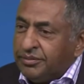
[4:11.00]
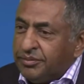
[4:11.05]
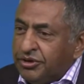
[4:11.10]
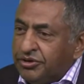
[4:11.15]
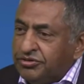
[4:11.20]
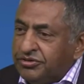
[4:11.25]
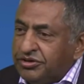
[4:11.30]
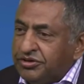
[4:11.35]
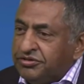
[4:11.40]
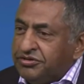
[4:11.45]

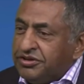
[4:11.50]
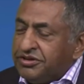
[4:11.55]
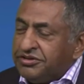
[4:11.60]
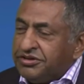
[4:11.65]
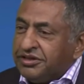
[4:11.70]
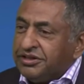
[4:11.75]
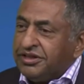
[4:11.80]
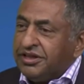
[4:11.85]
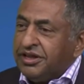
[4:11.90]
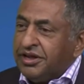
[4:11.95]
most
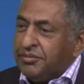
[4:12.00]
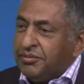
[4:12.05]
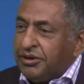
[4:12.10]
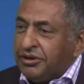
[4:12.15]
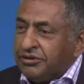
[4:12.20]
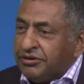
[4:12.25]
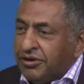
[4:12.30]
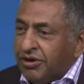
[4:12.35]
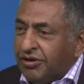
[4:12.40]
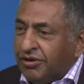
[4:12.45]
interesting thing
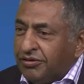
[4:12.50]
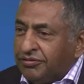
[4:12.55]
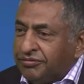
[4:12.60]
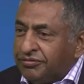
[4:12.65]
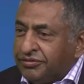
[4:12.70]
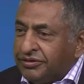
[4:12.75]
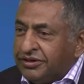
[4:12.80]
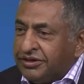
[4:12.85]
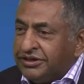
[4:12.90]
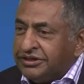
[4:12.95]
about
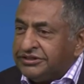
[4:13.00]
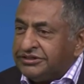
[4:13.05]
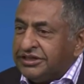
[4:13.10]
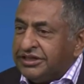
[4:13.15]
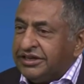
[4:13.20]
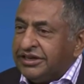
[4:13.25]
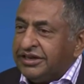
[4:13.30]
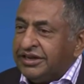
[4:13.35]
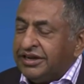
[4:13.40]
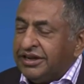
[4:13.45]
golf is
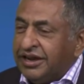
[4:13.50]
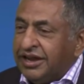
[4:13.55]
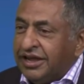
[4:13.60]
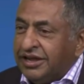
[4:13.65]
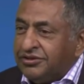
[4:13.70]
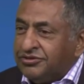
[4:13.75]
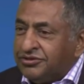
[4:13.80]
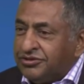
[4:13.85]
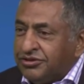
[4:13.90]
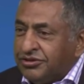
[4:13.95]
that it
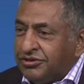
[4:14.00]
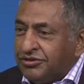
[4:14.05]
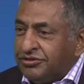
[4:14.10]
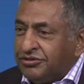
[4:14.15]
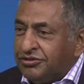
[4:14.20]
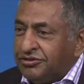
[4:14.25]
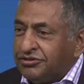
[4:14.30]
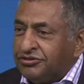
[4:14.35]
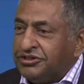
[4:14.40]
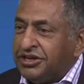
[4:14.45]
allows you
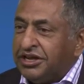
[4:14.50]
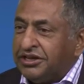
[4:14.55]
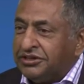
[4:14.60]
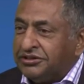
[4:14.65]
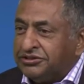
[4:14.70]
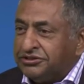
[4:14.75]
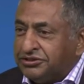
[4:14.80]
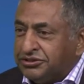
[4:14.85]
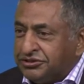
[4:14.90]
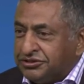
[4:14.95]
to
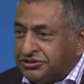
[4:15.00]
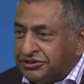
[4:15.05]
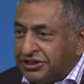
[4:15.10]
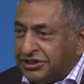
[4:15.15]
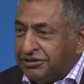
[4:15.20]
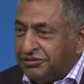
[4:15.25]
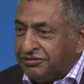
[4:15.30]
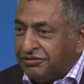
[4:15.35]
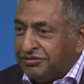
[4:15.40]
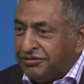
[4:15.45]
challenge
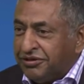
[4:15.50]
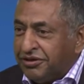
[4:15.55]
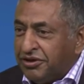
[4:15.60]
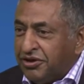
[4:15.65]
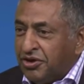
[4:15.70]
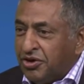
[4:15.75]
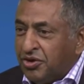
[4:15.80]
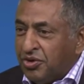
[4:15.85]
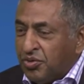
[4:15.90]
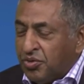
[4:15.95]
yourself
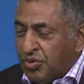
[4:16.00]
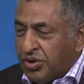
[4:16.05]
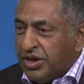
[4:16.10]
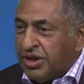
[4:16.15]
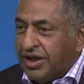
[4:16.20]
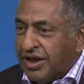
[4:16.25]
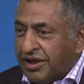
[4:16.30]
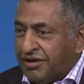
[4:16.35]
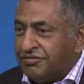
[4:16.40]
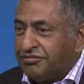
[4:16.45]

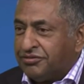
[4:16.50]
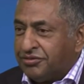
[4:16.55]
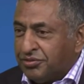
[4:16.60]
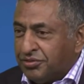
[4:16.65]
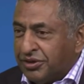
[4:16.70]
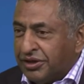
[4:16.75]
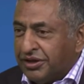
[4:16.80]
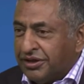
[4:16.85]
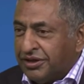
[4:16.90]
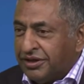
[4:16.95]
week after
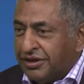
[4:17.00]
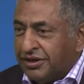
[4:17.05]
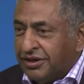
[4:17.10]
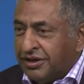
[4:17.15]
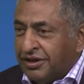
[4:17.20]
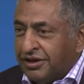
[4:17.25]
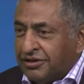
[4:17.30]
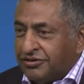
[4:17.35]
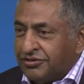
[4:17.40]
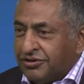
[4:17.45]
week.
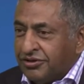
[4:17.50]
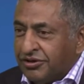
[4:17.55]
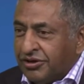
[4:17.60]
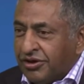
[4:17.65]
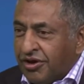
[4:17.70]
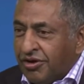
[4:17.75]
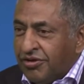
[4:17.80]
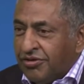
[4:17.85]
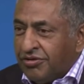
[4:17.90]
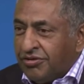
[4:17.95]
So you
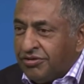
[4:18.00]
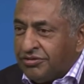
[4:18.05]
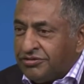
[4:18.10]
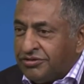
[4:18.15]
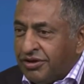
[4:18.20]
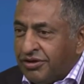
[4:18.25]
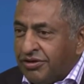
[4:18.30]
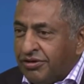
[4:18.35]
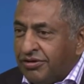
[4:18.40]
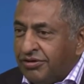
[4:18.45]
go across
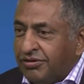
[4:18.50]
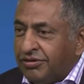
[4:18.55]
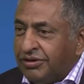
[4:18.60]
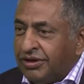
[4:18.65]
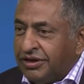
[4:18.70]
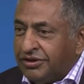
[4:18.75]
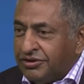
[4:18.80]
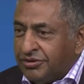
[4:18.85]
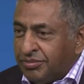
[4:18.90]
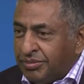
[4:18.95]
a hole
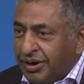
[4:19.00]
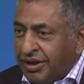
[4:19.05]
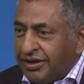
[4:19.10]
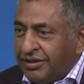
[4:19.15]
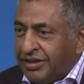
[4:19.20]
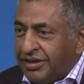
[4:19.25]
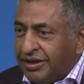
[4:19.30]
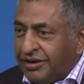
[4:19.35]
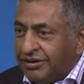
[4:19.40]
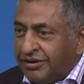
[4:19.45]
and you play
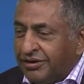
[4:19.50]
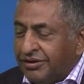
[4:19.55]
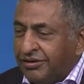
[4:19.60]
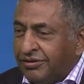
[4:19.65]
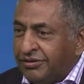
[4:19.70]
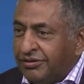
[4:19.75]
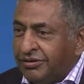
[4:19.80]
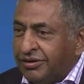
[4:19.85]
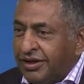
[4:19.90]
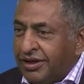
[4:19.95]
that
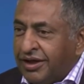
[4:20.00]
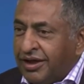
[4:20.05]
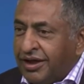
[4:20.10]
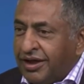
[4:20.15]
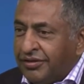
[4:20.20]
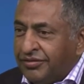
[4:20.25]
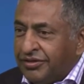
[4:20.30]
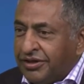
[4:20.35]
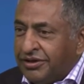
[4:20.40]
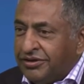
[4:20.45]
hole
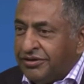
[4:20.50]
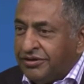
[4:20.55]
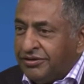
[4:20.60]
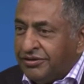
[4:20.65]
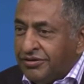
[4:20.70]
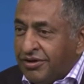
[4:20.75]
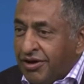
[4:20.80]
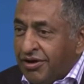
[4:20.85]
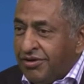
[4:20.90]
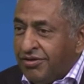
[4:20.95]
and then you
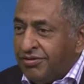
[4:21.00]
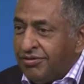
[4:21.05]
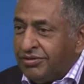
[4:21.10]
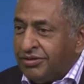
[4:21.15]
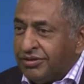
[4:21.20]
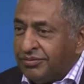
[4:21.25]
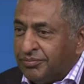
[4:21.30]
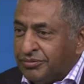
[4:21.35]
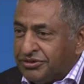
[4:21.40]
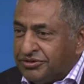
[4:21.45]
know
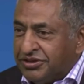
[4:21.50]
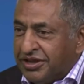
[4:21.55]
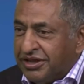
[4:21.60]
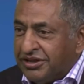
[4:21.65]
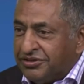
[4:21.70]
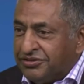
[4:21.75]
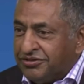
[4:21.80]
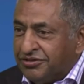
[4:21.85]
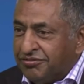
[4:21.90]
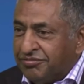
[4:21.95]
the
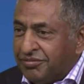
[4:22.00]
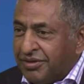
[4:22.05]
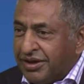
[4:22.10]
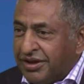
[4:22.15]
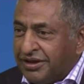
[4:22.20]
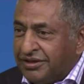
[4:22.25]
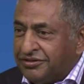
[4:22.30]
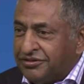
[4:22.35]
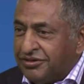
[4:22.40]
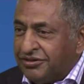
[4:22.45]
mistakes you've
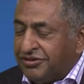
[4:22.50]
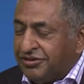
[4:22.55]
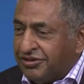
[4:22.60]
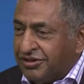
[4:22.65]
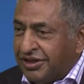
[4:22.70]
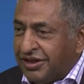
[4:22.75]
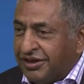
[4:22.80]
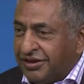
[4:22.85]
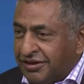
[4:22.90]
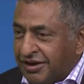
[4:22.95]
made, so you
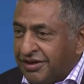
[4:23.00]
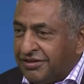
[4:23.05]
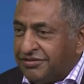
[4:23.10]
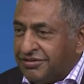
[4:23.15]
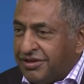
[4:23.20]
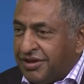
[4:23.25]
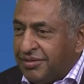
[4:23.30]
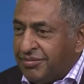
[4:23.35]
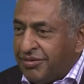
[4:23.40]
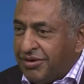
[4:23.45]
think next
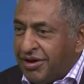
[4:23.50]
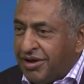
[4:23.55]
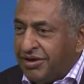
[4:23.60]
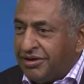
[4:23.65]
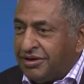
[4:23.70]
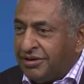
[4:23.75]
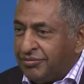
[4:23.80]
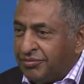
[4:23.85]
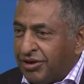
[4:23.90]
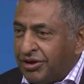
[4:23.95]
time
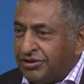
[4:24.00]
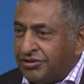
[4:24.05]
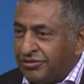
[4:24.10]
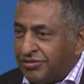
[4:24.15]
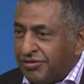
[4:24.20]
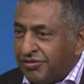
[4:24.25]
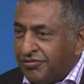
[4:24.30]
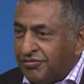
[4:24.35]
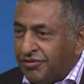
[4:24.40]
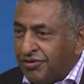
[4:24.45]
around I'm going
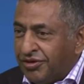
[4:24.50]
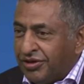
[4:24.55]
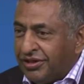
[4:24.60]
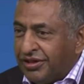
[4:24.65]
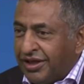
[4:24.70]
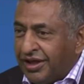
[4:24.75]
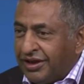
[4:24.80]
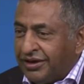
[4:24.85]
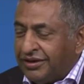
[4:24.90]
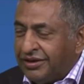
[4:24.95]
to avoid
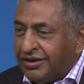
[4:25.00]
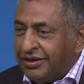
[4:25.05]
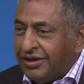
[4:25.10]
that.